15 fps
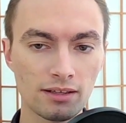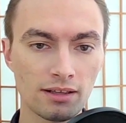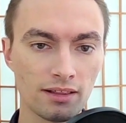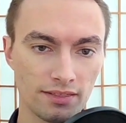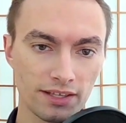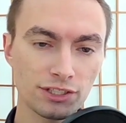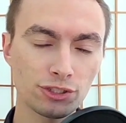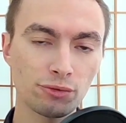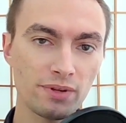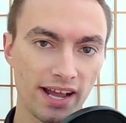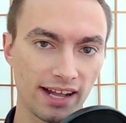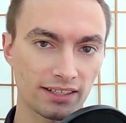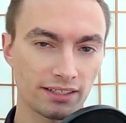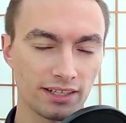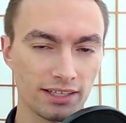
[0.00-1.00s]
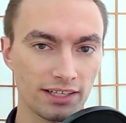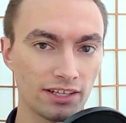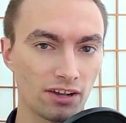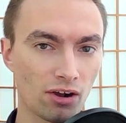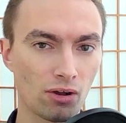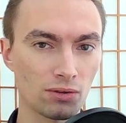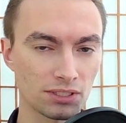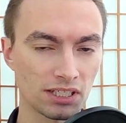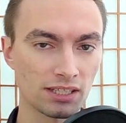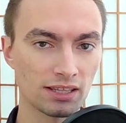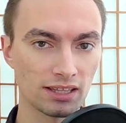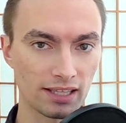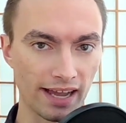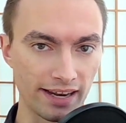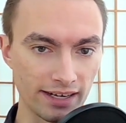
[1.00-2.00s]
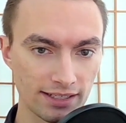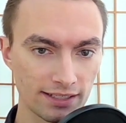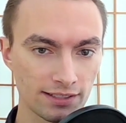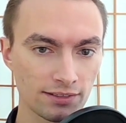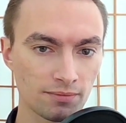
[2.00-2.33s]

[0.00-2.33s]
This reality he calls light.